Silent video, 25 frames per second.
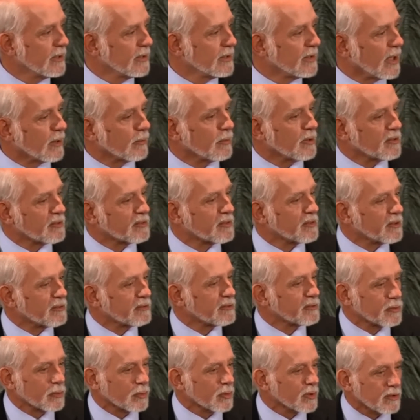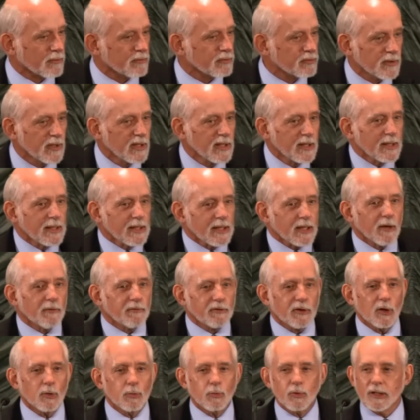There is this sort of,
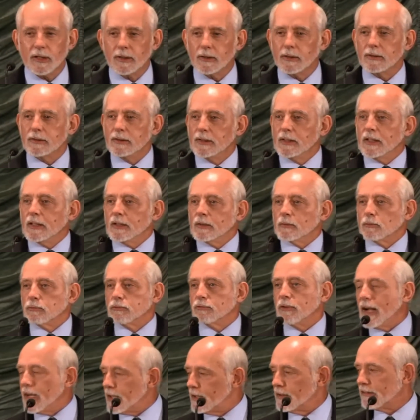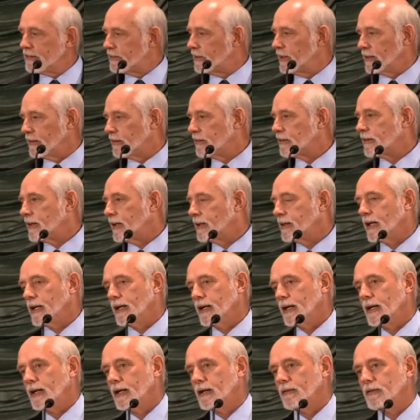if you will, reticence that they
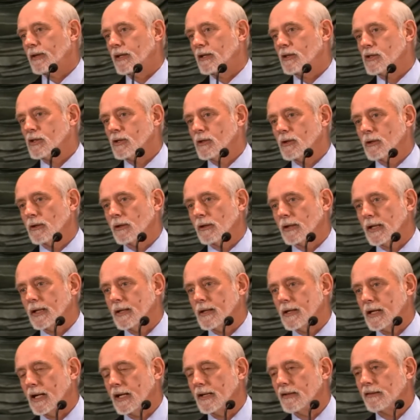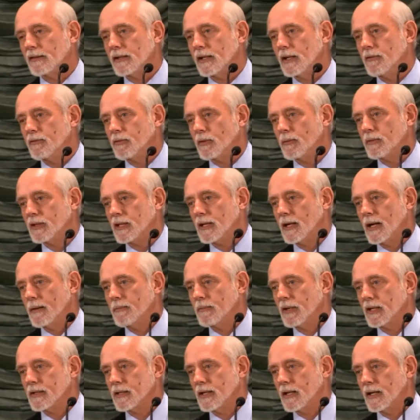have internally that I see from time
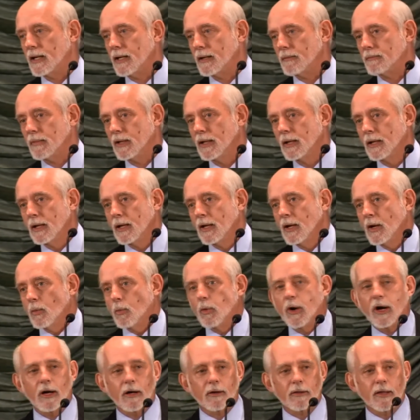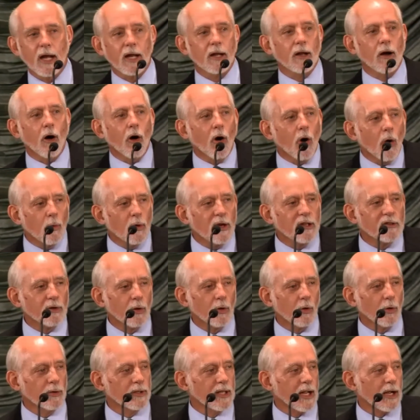to time, where they always
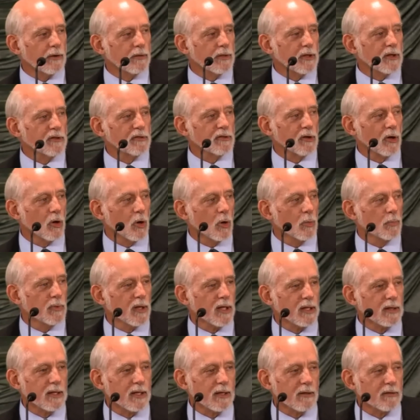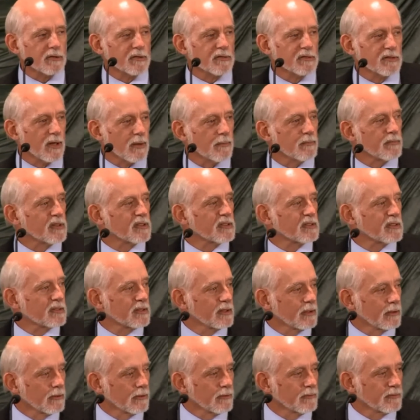hold out this hope that there's some
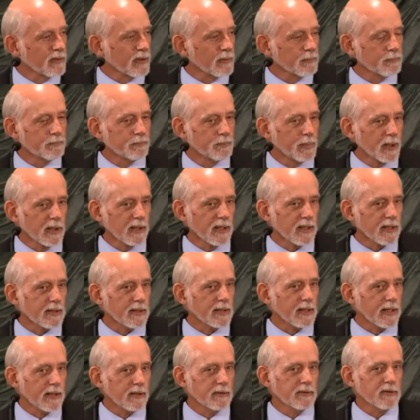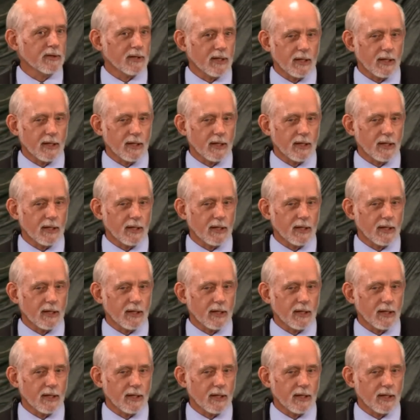silver bullet out